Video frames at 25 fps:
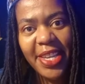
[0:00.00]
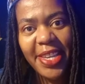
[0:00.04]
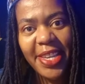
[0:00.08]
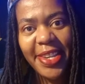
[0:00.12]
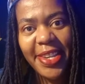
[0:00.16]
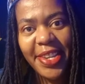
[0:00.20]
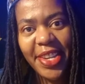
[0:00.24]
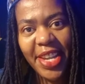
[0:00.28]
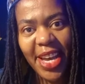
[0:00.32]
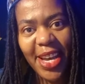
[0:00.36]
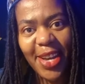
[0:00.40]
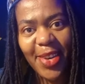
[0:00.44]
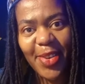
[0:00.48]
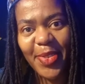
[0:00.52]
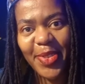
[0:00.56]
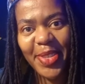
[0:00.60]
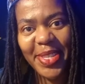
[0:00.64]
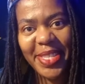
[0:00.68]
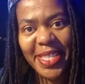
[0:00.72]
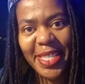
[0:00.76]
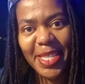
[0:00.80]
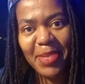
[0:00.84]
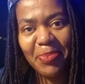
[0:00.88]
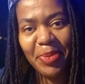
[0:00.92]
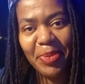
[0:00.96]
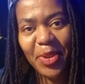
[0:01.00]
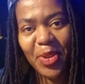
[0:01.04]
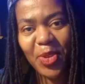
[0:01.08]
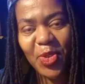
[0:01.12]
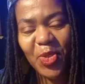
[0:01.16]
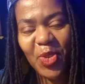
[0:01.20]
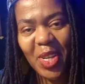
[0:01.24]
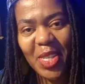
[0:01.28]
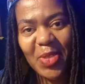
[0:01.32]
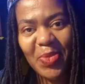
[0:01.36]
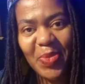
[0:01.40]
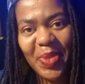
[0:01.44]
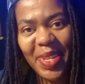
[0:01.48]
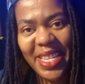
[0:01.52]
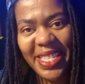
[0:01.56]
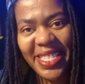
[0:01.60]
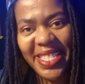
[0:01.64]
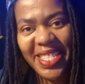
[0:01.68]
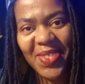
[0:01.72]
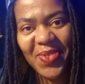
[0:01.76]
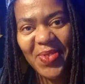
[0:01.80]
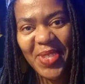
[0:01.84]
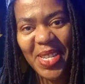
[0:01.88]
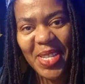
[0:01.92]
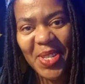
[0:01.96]
Now, this is spiritual
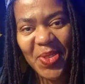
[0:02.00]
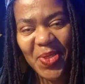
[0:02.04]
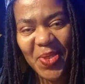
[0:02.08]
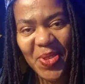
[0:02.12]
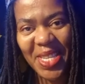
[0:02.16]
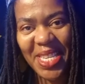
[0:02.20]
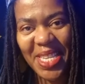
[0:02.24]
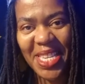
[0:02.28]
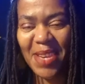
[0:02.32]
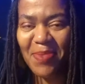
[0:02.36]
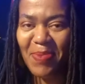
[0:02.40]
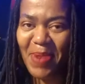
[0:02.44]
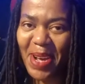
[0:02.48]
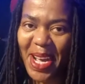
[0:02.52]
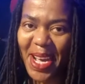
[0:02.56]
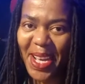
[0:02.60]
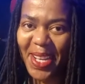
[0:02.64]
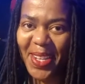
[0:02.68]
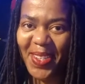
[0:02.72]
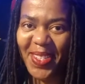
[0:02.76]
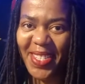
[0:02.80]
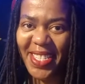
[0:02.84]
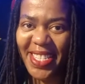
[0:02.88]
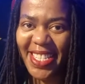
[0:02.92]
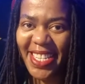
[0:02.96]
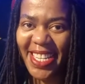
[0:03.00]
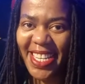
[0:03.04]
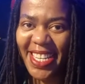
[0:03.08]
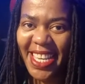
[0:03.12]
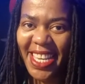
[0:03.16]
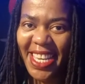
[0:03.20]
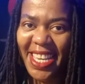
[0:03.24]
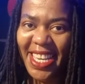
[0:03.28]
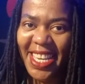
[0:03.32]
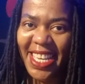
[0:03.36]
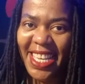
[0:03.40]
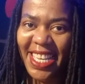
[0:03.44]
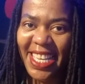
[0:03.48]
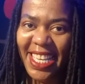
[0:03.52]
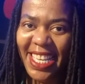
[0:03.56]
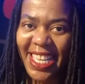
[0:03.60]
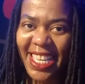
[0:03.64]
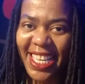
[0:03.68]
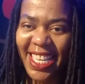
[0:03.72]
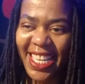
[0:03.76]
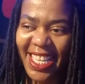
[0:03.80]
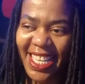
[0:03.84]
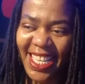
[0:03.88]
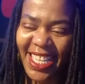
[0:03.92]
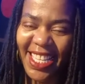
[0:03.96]
humiliation we are talking about.
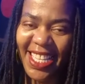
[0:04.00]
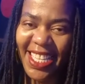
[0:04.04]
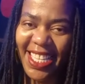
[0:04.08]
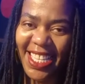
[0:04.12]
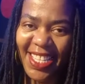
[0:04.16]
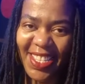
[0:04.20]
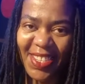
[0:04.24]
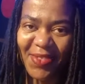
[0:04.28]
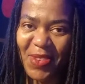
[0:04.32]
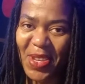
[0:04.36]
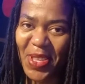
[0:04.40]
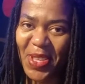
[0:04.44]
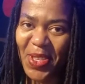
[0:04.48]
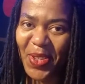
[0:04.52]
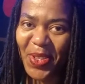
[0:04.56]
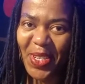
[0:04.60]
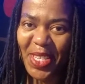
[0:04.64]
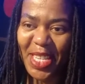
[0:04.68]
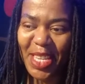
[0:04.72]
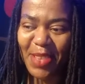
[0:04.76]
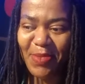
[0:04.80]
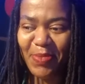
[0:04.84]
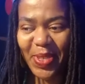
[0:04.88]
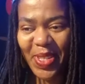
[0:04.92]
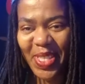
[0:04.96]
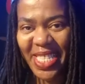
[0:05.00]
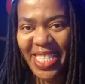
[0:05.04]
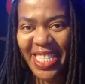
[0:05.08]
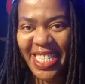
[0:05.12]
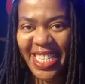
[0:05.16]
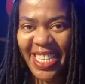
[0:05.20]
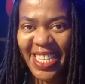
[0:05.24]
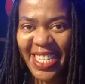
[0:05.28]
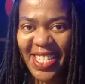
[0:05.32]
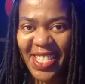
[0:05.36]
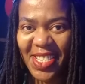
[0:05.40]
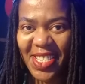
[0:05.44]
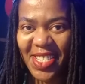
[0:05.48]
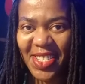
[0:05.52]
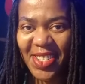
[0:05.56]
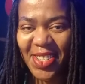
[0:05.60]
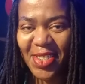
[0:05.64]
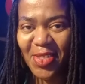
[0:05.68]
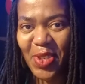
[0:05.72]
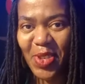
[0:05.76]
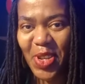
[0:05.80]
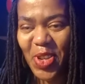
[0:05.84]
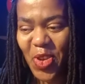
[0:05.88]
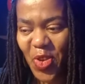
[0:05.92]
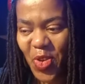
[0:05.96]
We're not talking about
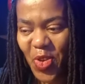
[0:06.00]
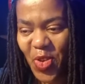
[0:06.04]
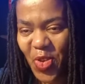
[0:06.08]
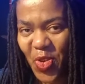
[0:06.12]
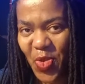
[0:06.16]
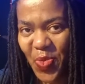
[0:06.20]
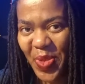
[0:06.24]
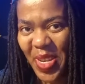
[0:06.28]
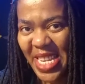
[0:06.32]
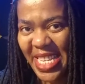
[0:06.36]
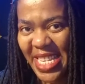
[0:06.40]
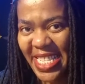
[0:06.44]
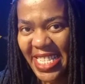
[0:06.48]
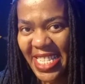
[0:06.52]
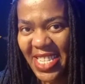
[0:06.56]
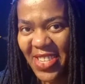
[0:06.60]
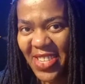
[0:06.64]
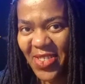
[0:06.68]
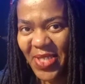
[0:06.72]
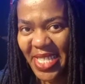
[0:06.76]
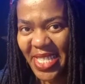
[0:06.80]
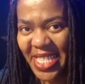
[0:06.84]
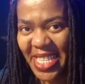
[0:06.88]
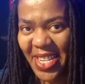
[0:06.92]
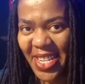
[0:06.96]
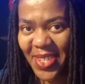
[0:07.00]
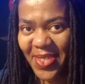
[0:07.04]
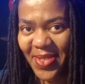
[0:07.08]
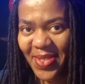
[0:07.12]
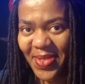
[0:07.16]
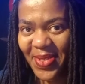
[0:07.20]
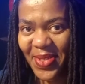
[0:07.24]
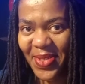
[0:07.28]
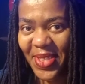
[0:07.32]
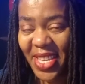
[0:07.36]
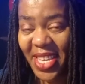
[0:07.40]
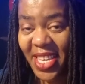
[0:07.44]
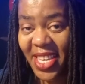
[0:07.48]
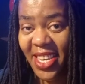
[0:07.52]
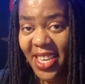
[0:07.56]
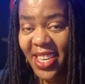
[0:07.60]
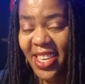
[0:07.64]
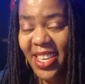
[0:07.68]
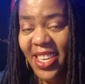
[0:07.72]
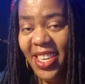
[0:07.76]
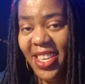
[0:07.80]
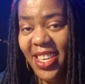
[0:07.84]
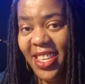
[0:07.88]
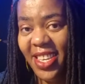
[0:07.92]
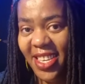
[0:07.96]
when you're humiliating yourself
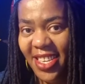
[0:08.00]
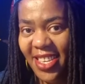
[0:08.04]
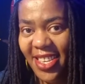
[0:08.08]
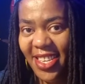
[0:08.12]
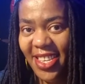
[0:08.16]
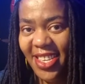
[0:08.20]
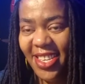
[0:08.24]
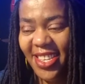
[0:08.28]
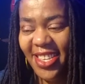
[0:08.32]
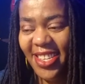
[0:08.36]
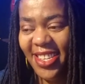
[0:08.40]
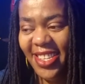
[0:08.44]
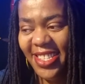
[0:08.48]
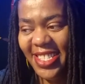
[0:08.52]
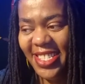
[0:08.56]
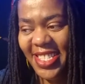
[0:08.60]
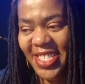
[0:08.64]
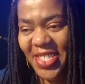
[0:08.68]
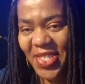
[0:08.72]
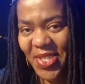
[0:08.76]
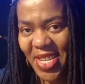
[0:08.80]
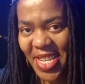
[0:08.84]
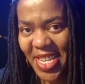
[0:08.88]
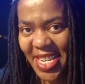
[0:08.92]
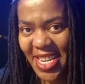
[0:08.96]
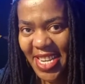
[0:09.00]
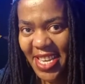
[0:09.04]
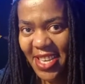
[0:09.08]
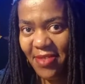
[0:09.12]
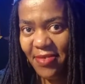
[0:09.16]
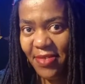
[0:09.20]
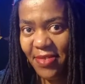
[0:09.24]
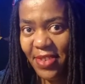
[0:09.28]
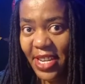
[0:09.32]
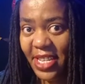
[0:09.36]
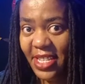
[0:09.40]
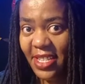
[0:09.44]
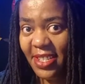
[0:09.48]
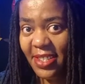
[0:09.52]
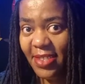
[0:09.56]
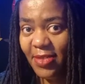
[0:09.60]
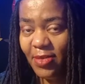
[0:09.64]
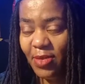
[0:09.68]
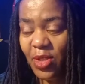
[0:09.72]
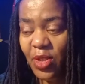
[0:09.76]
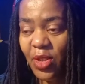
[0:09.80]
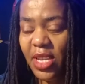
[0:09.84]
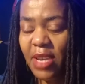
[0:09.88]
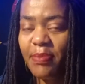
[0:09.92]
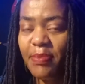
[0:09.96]
in real life, right? We're
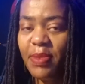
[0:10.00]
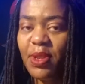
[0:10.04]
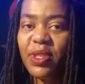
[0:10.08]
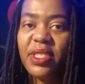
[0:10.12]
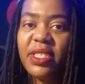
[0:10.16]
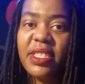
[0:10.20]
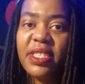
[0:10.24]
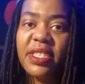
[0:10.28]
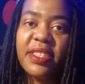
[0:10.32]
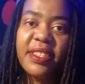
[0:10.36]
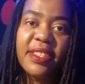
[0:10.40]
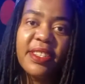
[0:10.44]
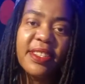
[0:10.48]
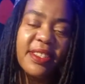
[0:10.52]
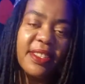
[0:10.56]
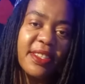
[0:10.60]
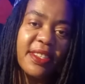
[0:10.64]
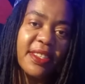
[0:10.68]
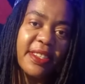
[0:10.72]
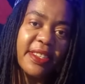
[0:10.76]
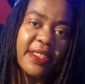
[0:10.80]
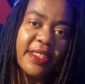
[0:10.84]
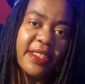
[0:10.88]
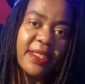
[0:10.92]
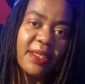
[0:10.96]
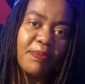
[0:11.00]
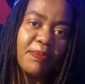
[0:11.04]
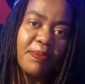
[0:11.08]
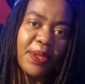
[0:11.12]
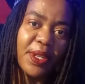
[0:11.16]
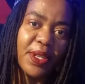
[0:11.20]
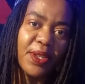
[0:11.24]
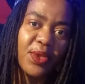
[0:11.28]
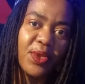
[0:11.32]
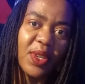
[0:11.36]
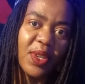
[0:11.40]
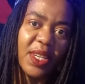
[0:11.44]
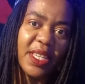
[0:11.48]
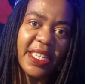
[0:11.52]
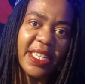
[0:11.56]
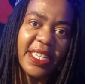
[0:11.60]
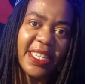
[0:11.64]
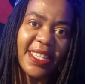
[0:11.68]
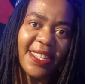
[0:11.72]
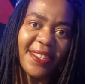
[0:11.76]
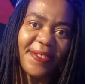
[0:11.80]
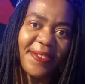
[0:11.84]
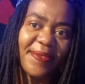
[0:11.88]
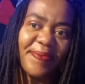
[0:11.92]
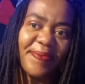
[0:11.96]
talking about spiritual here.